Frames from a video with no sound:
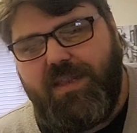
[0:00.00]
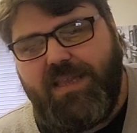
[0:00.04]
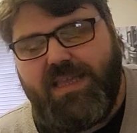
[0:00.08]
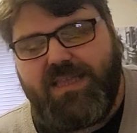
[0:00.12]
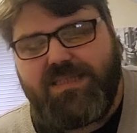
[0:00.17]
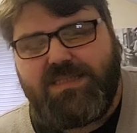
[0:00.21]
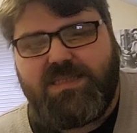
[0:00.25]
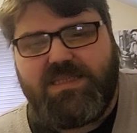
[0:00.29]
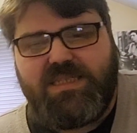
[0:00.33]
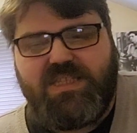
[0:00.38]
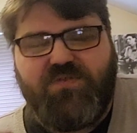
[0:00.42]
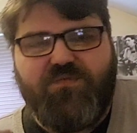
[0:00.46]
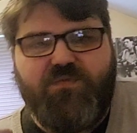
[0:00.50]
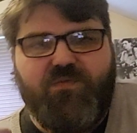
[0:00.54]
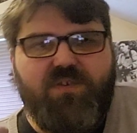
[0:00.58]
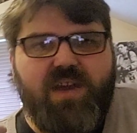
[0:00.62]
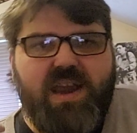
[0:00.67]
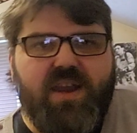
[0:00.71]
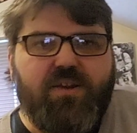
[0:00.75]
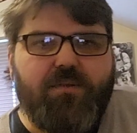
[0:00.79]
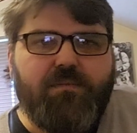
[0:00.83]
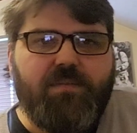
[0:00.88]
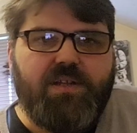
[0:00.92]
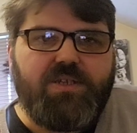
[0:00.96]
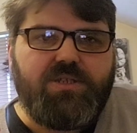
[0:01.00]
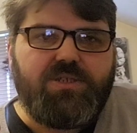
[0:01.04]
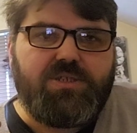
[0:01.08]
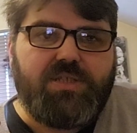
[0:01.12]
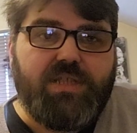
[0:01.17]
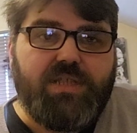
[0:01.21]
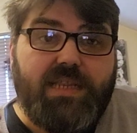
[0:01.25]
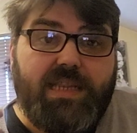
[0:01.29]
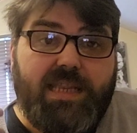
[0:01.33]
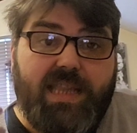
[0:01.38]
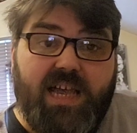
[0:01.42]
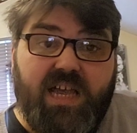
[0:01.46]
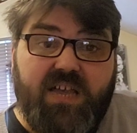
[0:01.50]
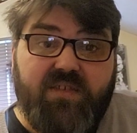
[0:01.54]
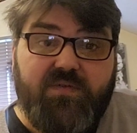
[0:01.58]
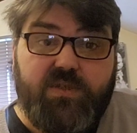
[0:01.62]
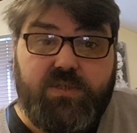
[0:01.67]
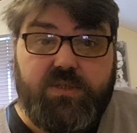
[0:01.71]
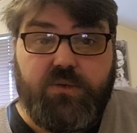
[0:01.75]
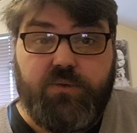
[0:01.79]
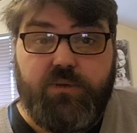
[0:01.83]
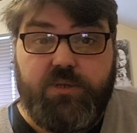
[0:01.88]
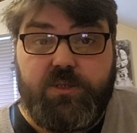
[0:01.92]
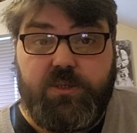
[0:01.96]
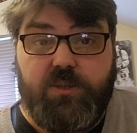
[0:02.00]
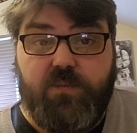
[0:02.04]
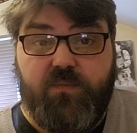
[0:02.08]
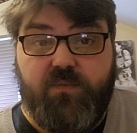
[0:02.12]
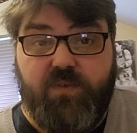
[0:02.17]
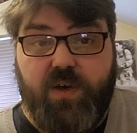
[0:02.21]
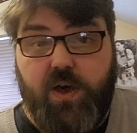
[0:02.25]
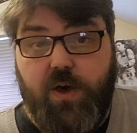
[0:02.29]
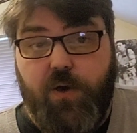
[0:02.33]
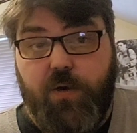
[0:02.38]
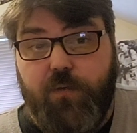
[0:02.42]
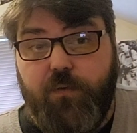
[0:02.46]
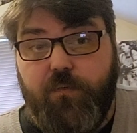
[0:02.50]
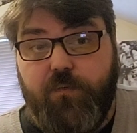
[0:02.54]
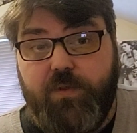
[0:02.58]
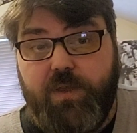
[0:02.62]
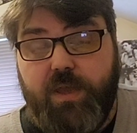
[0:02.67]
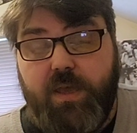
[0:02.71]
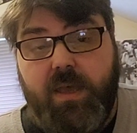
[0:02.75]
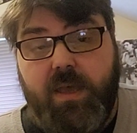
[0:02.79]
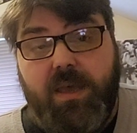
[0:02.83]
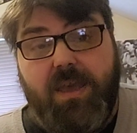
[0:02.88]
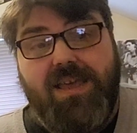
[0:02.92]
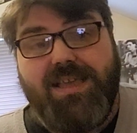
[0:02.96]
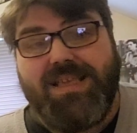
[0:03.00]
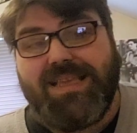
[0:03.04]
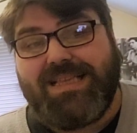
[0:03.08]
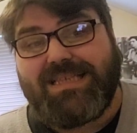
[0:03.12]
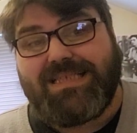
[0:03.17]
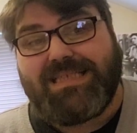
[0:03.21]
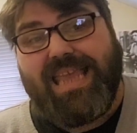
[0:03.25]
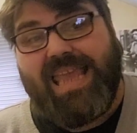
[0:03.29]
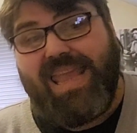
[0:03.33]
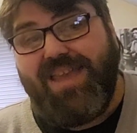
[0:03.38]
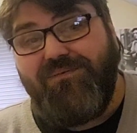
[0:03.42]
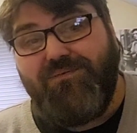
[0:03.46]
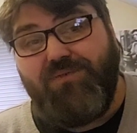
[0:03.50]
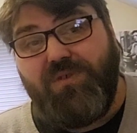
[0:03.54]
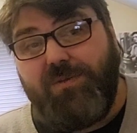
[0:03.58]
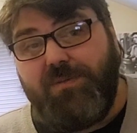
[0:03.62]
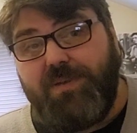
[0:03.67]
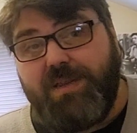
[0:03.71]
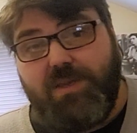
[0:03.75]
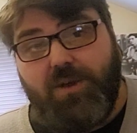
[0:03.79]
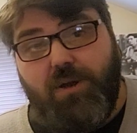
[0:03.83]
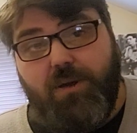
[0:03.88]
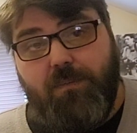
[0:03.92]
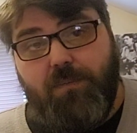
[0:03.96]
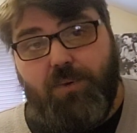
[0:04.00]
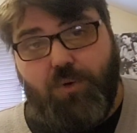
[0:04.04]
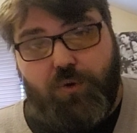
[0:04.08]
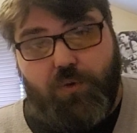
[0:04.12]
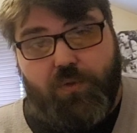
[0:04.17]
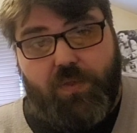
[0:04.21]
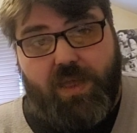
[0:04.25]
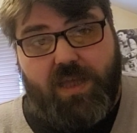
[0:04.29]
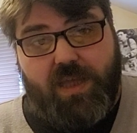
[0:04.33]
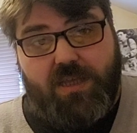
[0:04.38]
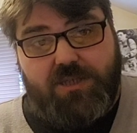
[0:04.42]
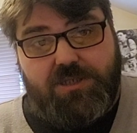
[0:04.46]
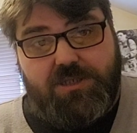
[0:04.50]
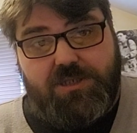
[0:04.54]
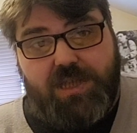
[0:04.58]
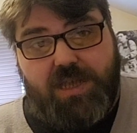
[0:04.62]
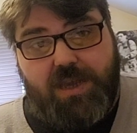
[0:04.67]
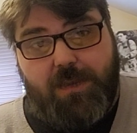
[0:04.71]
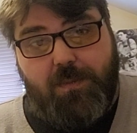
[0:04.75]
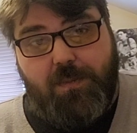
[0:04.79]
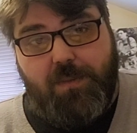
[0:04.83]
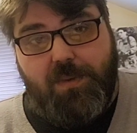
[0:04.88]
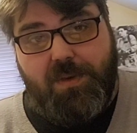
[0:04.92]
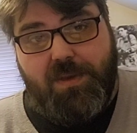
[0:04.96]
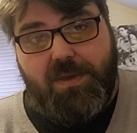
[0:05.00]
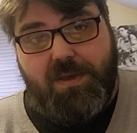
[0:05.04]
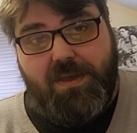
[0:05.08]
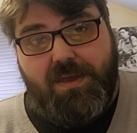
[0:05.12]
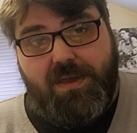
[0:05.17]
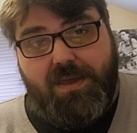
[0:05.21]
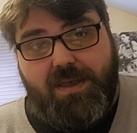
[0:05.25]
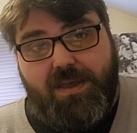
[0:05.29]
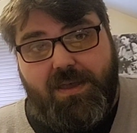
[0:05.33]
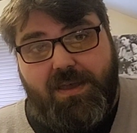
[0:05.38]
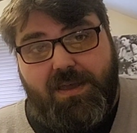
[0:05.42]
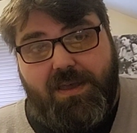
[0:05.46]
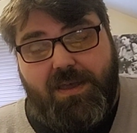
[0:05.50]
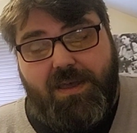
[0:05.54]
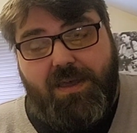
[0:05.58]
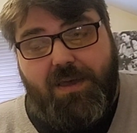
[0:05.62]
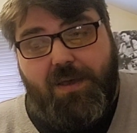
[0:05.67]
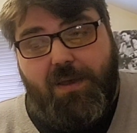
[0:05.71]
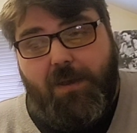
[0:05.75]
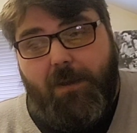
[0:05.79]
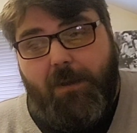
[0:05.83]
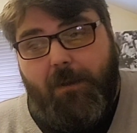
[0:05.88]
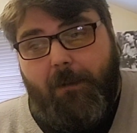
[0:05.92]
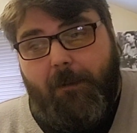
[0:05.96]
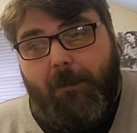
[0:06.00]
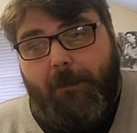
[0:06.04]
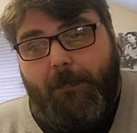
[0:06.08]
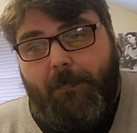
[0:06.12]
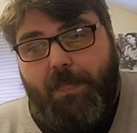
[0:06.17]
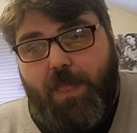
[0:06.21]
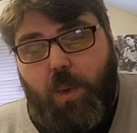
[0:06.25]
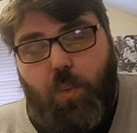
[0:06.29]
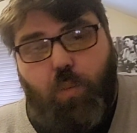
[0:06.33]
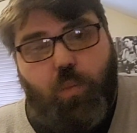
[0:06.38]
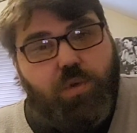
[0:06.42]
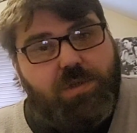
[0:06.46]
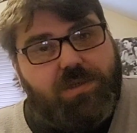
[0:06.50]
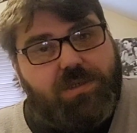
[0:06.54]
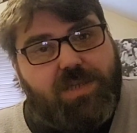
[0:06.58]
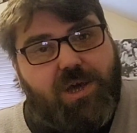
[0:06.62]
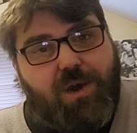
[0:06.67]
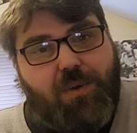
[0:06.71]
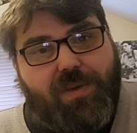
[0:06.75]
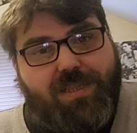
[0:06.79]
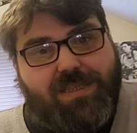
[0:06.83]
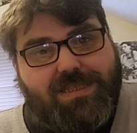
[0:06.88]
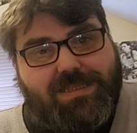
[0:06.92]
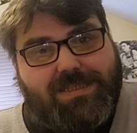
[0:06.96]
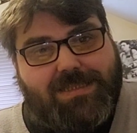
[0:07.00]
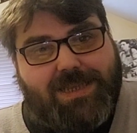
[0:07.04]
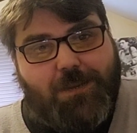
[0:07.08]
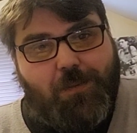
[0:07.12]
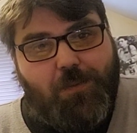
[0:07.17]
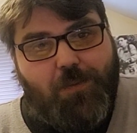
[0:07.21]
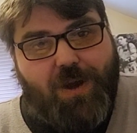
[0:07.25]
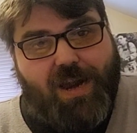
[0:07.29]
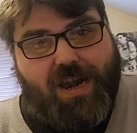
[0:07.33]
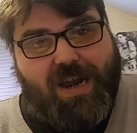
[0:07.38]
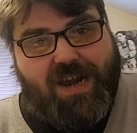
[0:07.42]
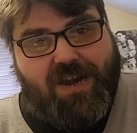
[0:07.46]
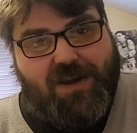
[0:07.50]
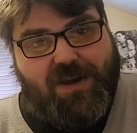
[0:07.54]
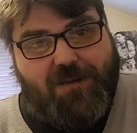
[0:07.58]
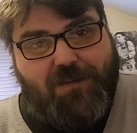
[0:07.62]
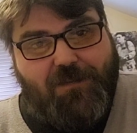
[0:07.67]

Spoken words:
It's very much the life stories involved, because everybody on board that ship was going somewhere.